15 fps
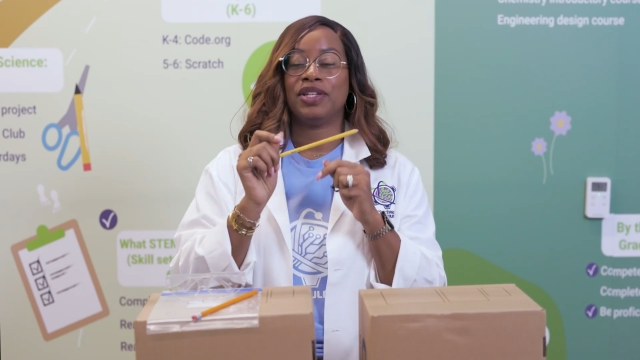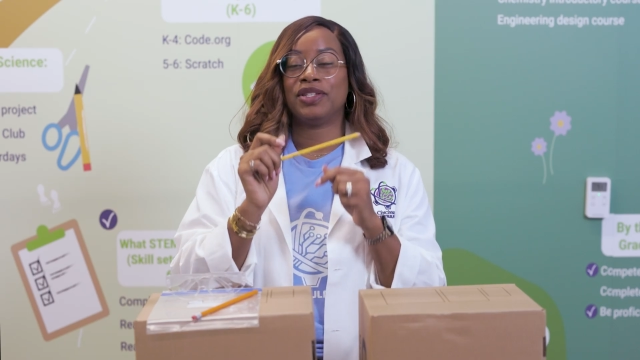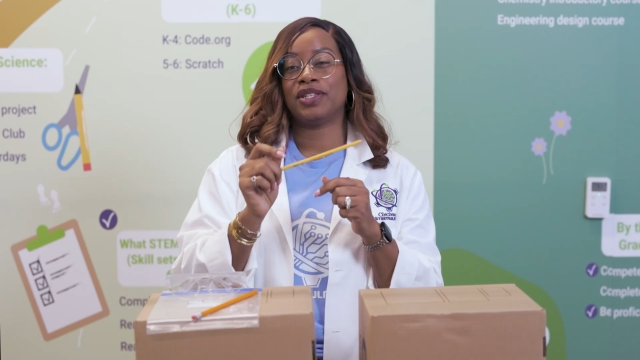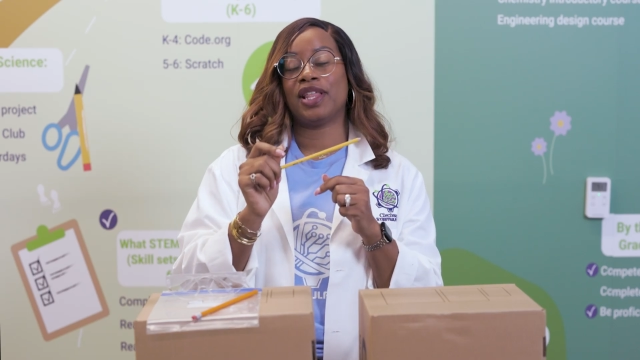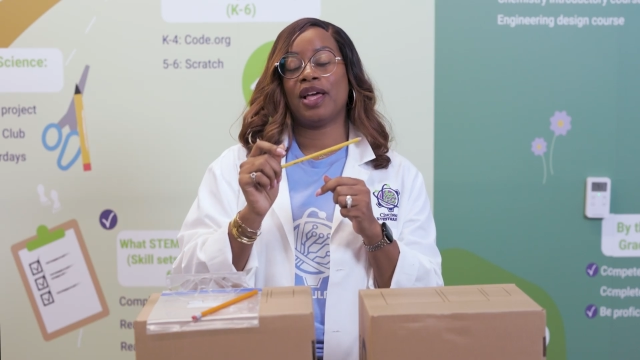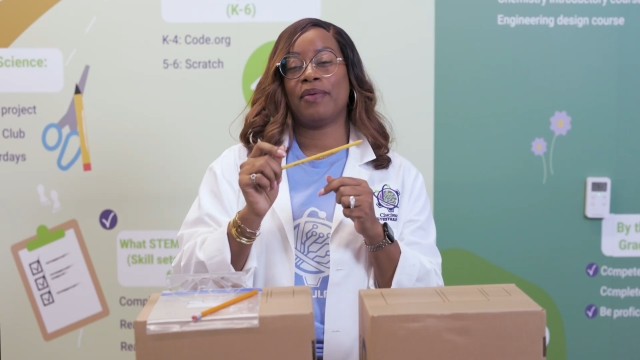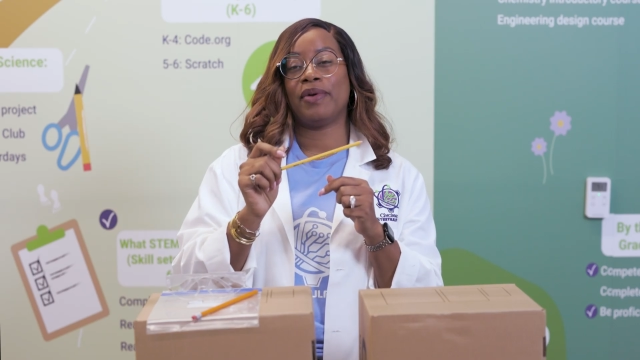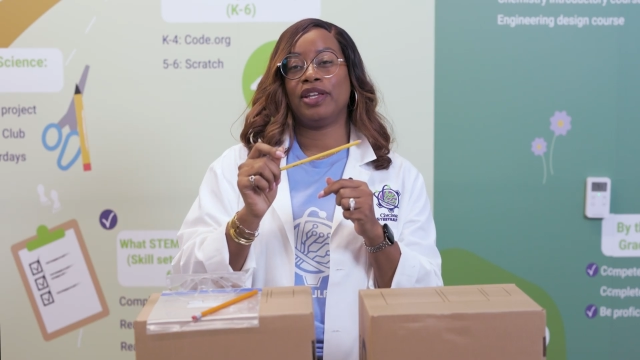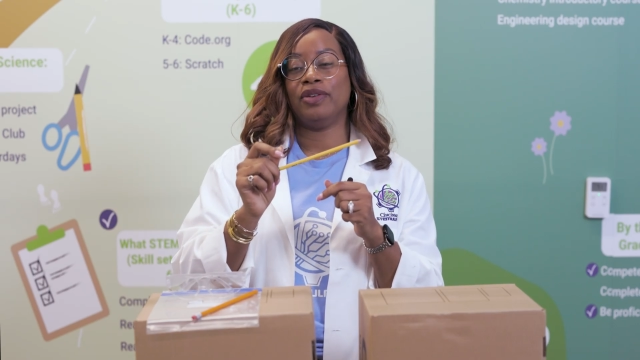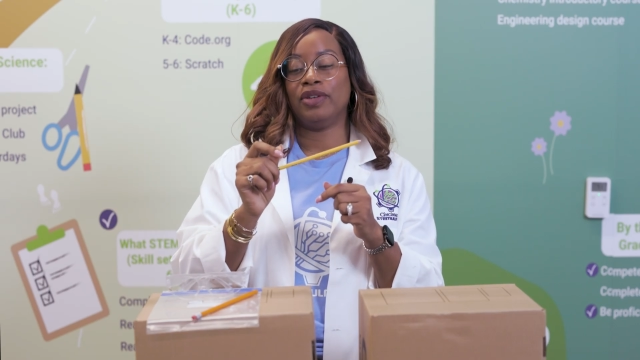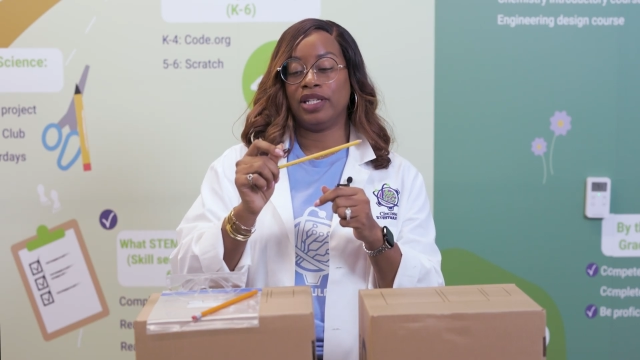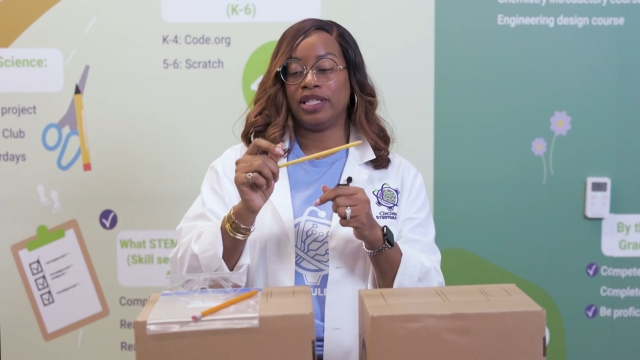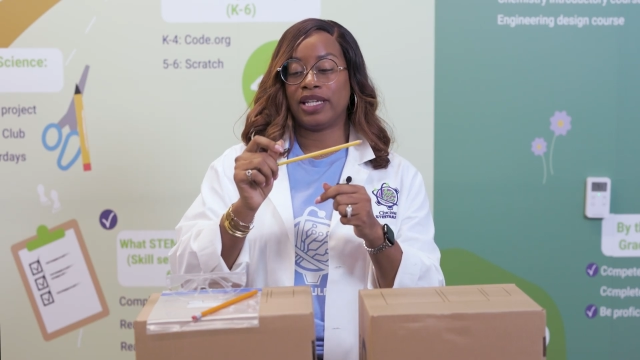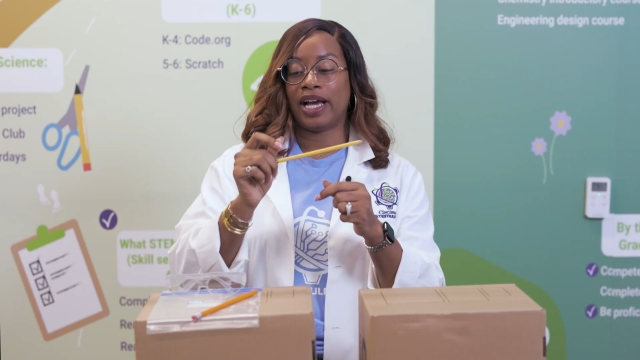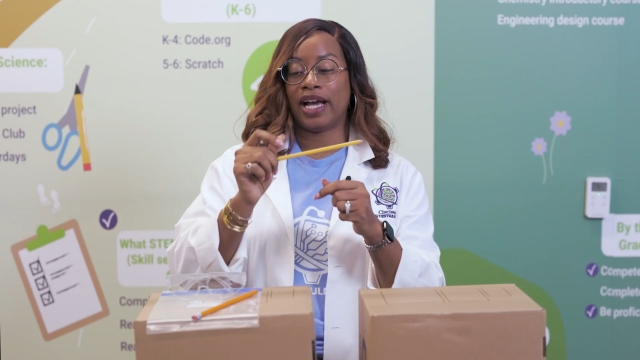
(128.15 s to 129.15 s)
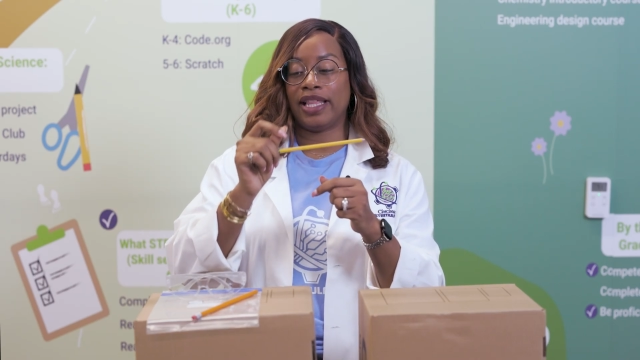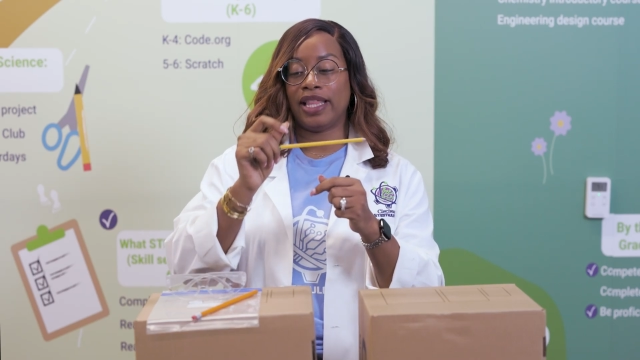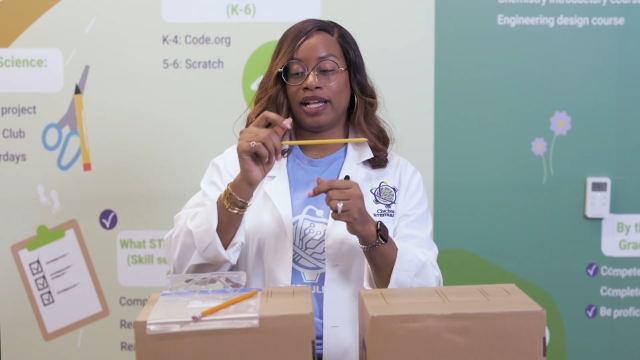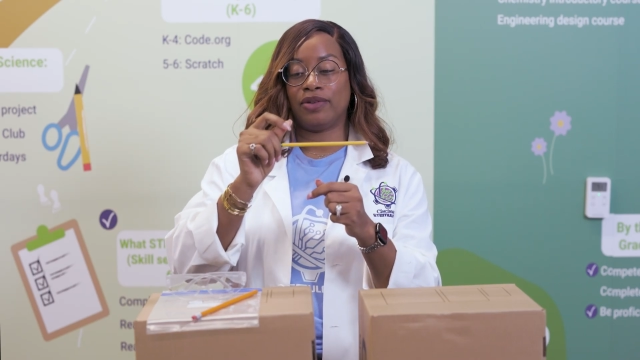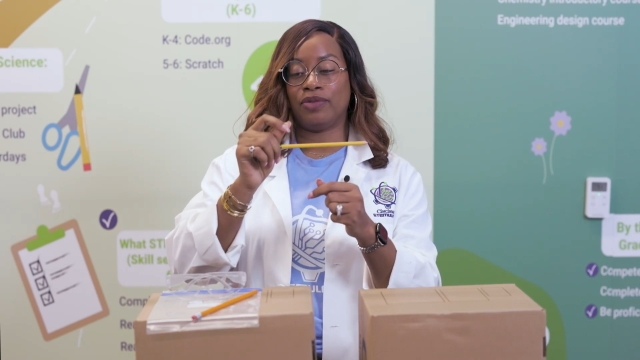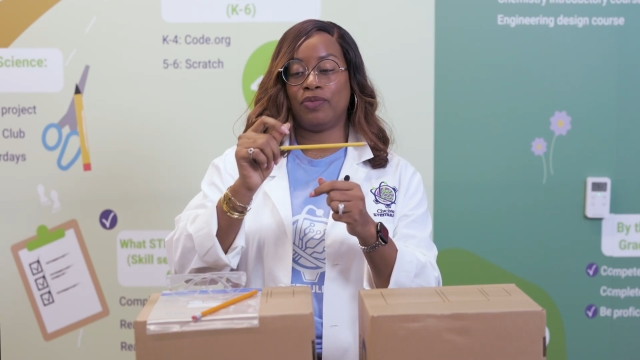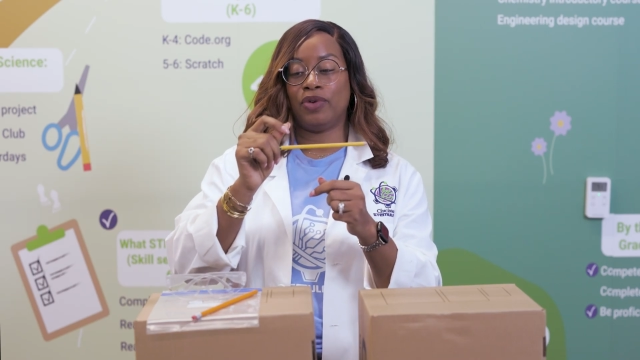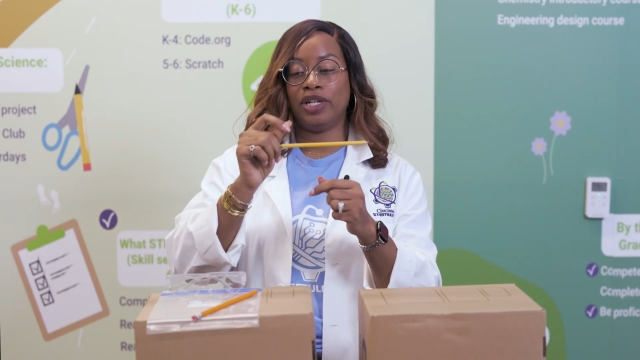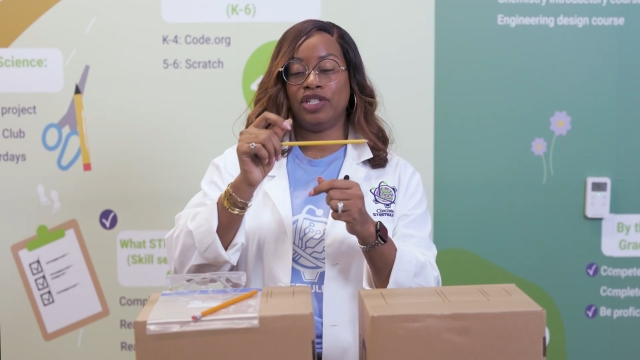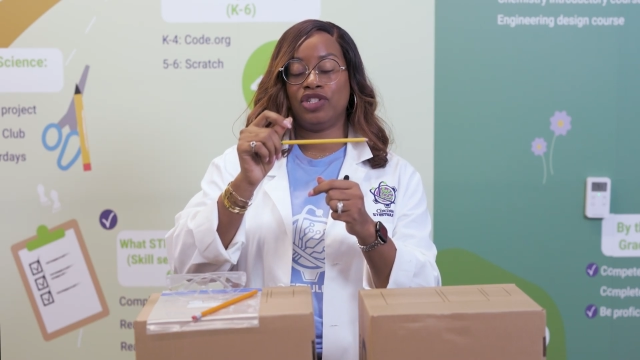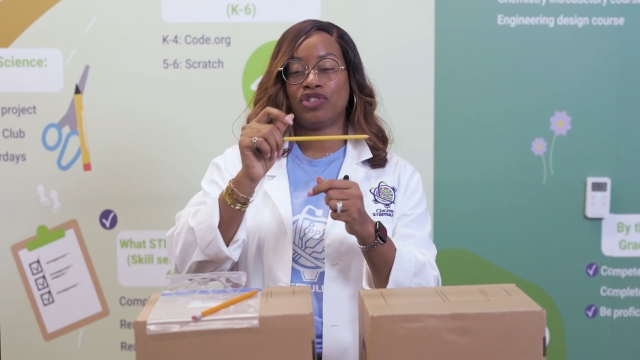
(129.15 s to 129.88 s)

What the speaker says: so that way you can tie that one